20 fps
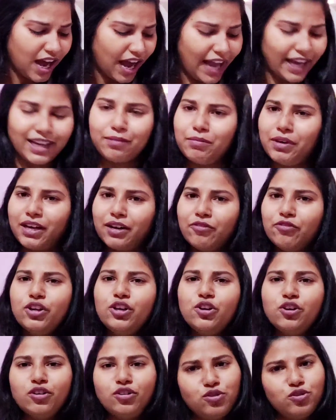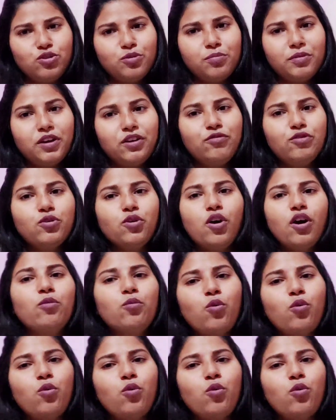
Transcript: I can make a video on Utopia if you all